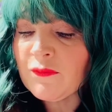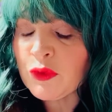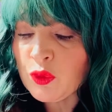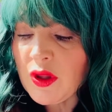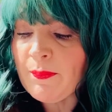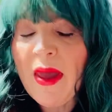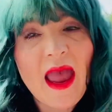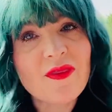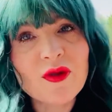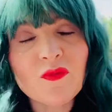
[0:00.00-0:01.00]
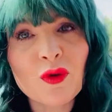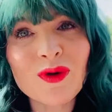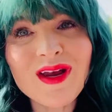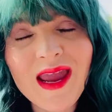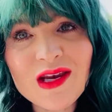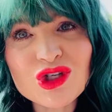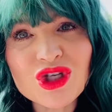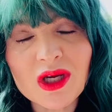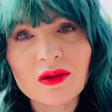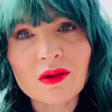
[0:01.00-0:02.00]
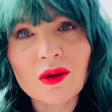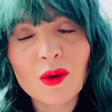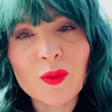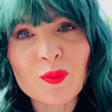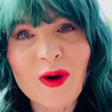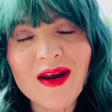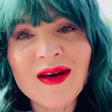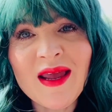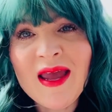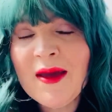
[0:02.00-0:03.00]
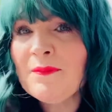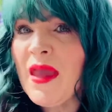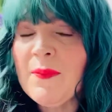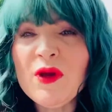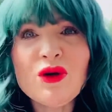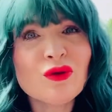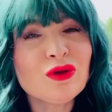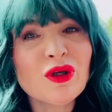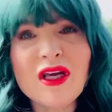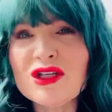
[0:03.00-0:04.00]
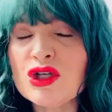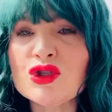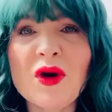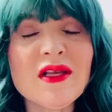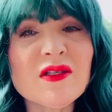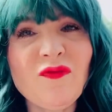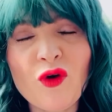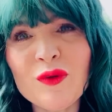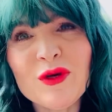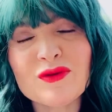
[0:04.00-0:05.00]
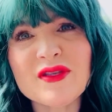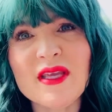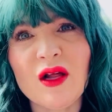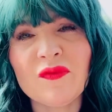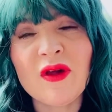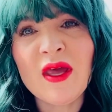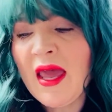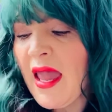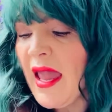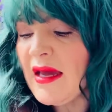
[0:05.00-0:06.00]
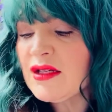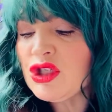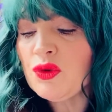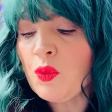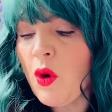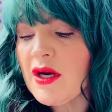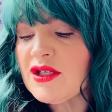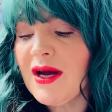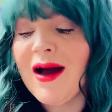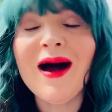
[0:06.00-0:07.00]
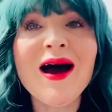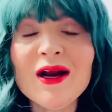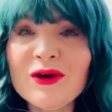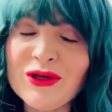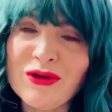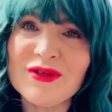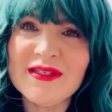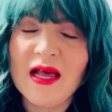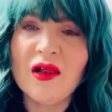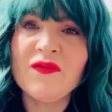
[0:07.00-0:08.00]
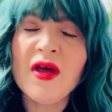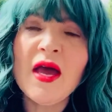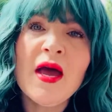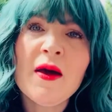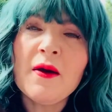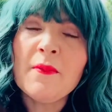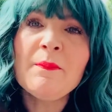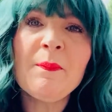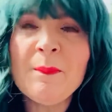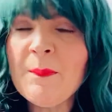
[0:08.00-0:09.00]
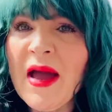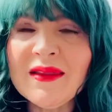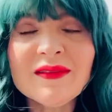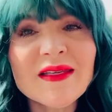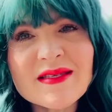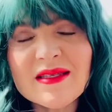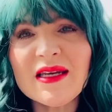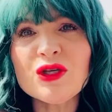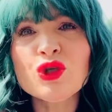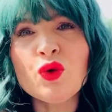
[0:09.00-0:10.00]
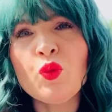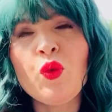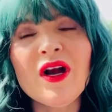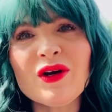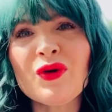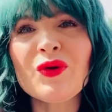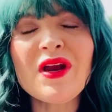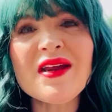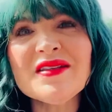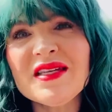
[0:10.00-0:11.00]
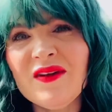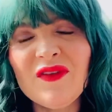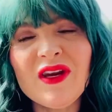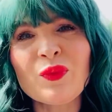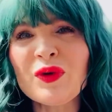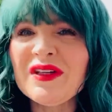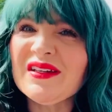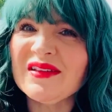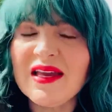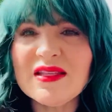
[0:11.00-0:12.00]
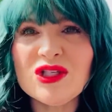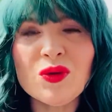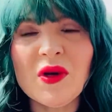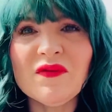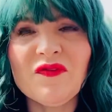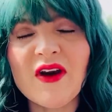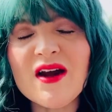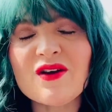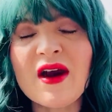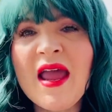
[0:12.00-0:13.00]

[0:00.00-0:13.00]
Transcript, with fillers: through the path of creation, all right? Maybe you're looking to transform yourself and you want to honor yourself by listening to what creativity really lights you on fire